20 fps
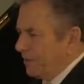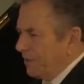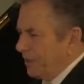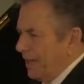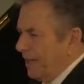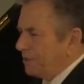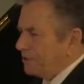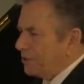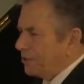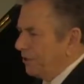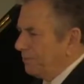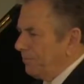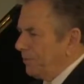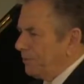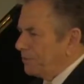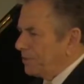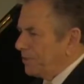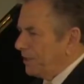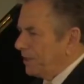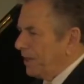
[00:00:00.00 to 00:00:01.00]
classical
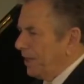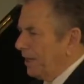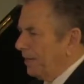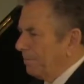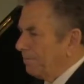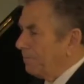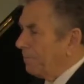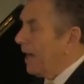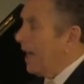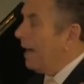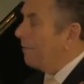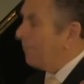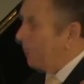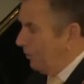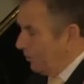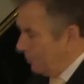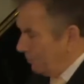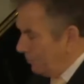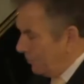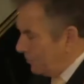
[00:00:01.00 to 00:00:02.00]
music on
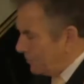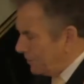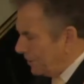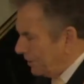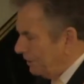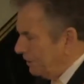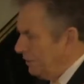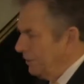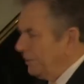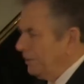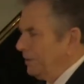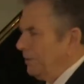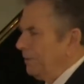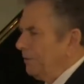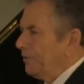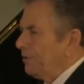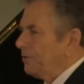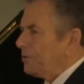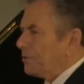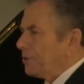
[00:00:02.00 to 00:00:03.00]
popular music.
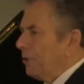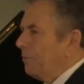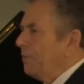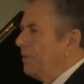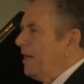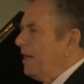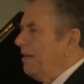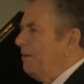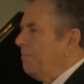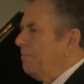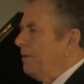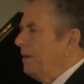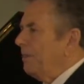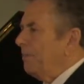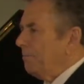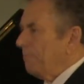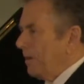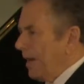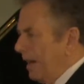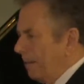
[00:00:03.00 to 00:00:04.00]
There's so many
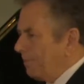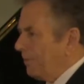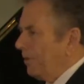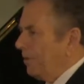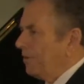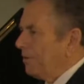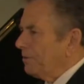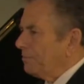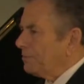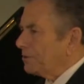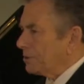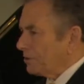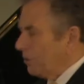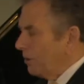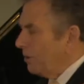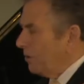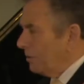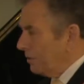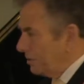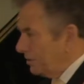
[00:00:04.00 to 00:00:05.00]
popular
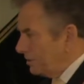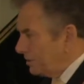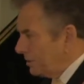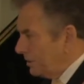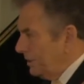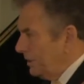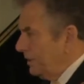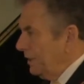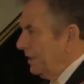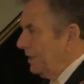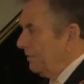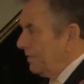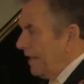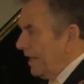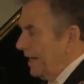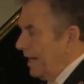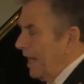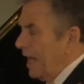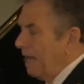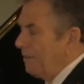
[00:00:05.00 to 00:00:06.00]
songs
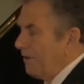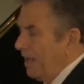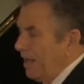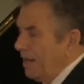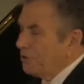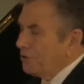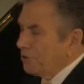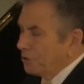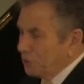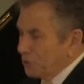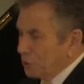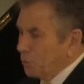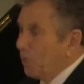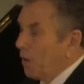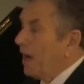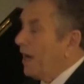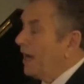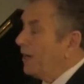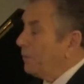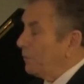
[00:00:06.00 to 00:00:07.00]
that have
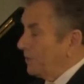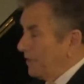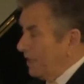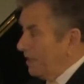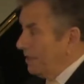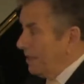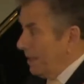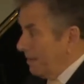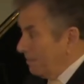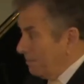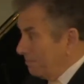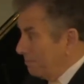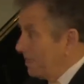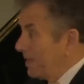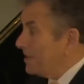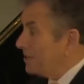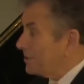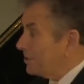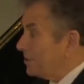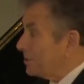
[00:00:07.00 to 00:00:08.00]
intertwined within them
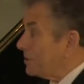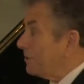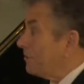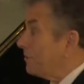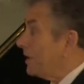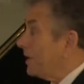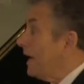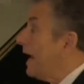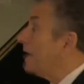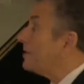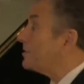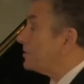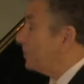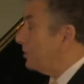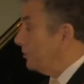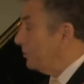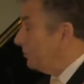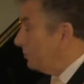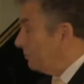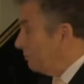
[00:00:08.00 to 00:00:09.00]
pieces of
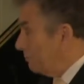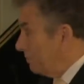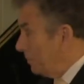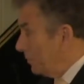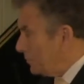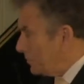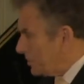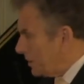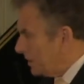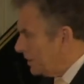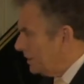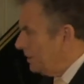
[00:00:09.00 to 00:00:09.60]
classical music